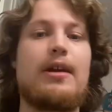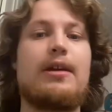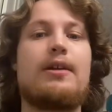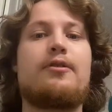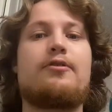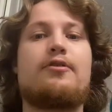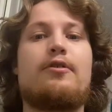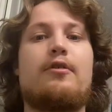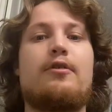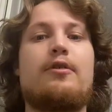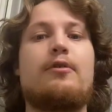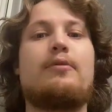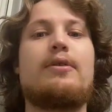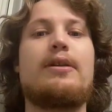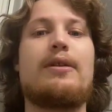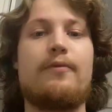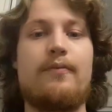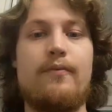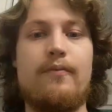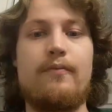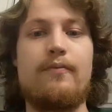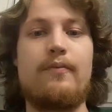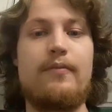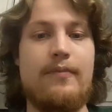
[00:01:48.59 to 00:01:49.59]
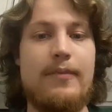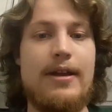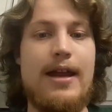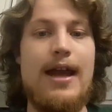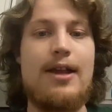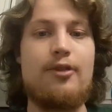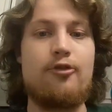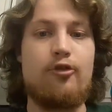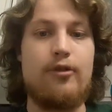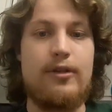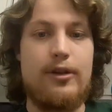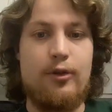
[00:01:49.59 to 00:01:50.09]
So you would have
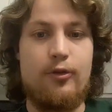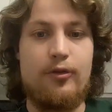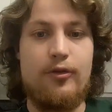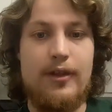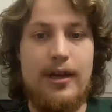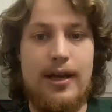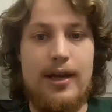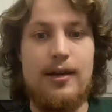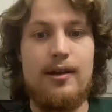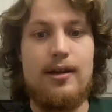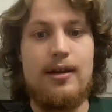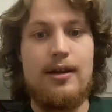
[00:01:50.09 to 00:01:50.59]
naturally you'd think